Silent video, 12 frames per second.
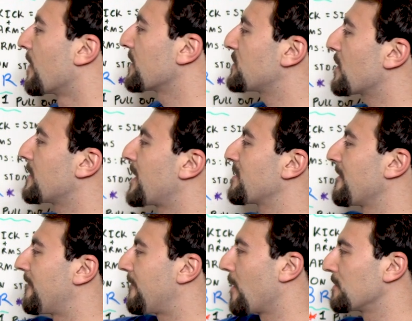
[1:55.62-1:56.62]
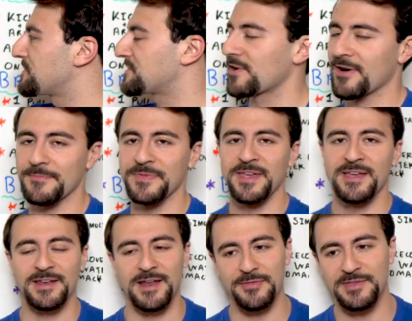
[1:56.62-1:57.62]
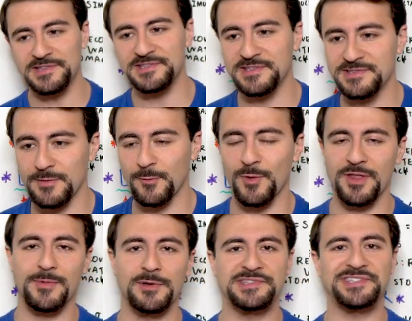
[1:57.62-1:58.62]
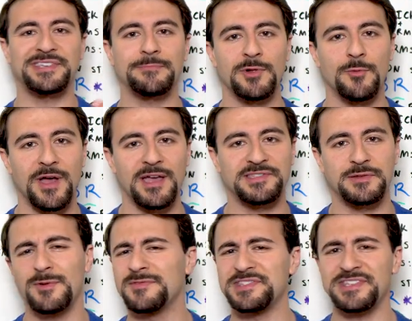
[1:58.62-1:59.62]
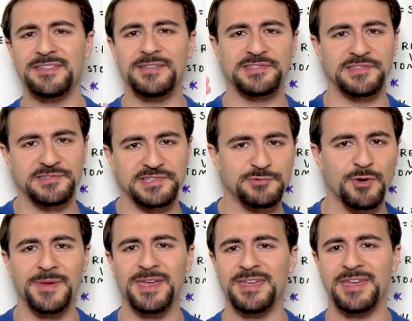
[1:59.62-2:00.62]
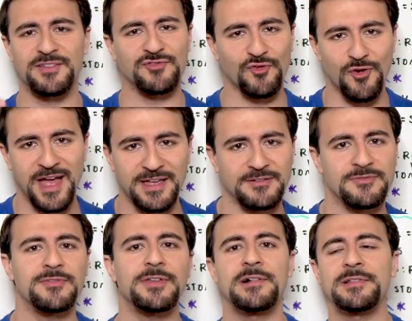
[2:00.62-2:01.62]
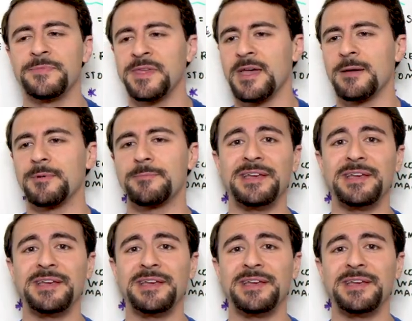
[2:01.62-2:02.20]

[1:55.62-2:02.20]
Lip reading: Let's talk about the false start. Now, this is one of the most simple ways, and we've seen this in swimming, in track and field, but